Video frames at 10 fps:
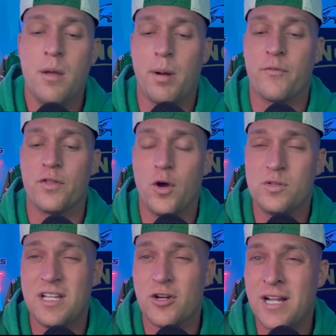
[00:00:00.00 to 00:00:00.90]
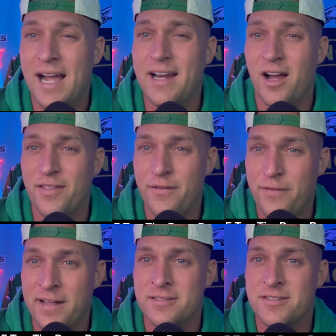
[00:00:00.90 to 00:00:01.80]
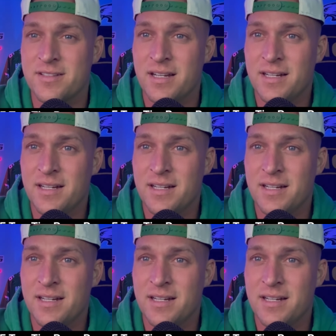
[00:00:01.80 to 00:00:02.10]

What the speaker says: But for those that are kind of on the fence,